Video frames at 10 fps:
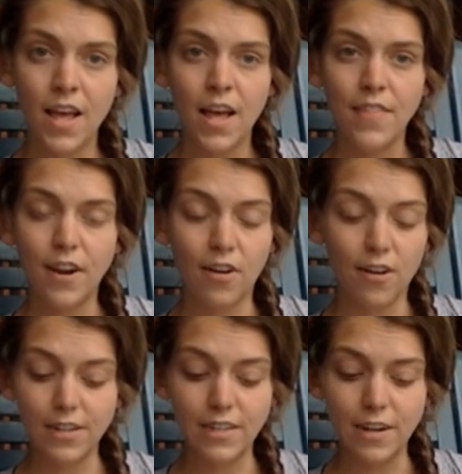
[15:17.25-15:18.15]
There
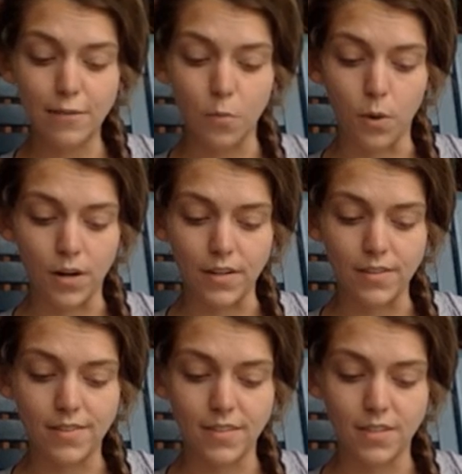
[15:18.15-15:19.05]
aren't enough
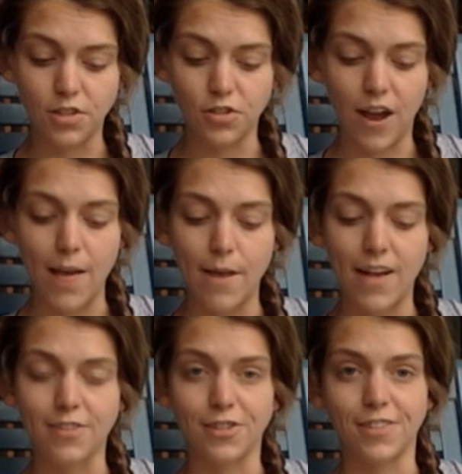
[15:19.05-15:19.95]
words to describe
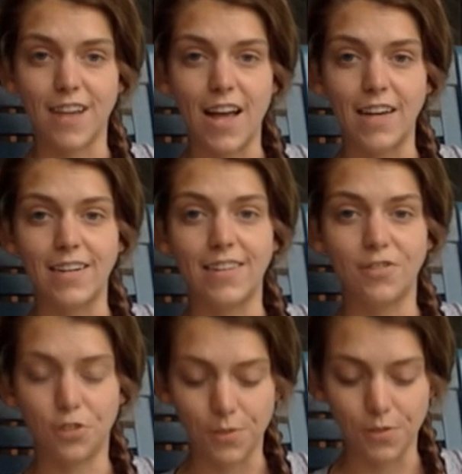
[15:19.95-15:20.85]
Oscar's kindness
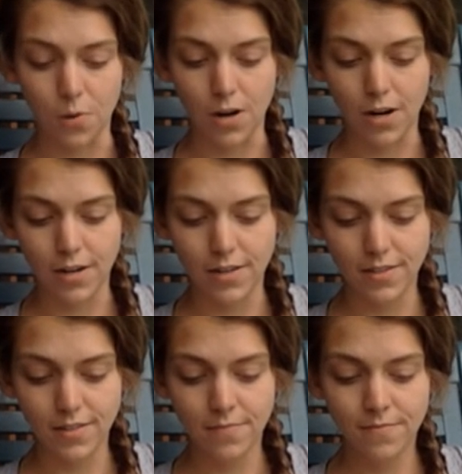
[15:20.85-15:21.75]
to his workers.